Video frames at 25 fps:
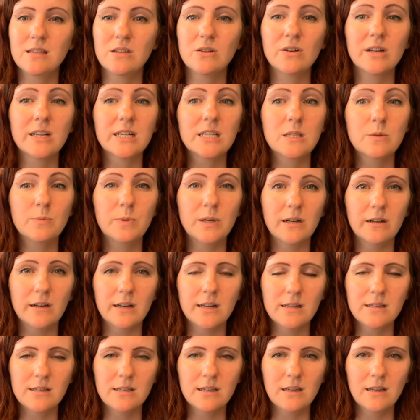are
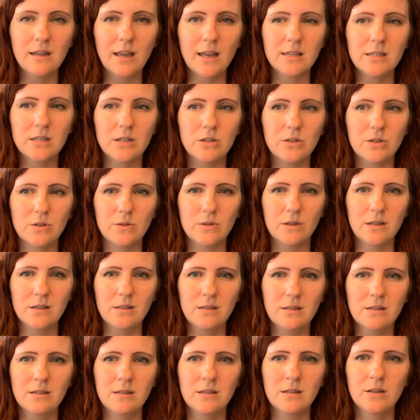experiencing as you do
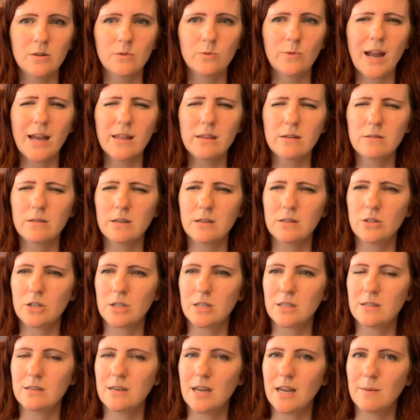this, rather than
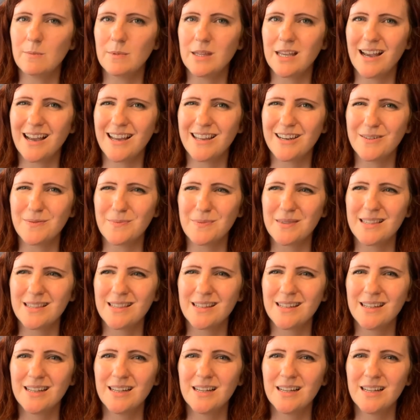just name the items.